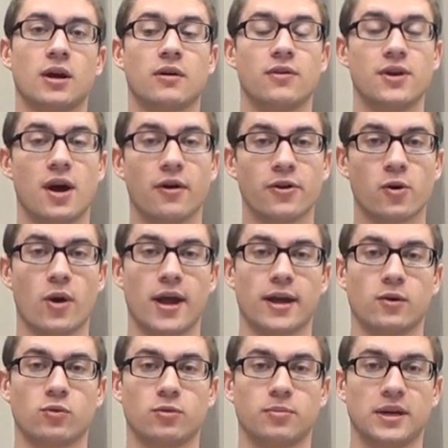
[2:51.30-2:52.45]
The other
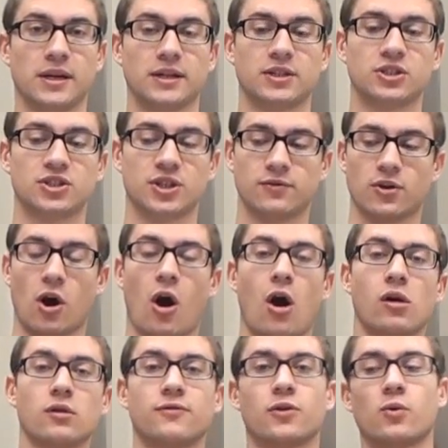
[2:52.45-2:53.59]
way would be to shift
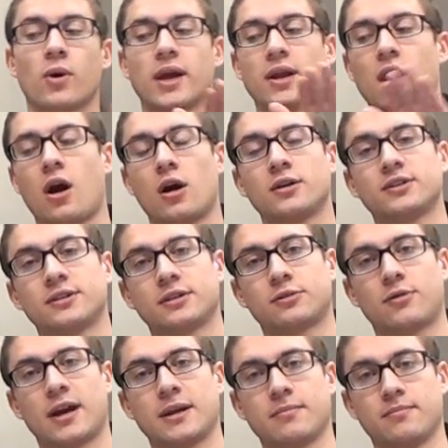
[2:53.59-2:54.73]
all of the weight onto the
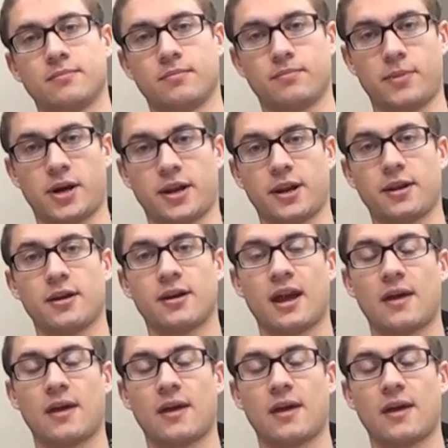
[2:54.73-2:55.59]
right button,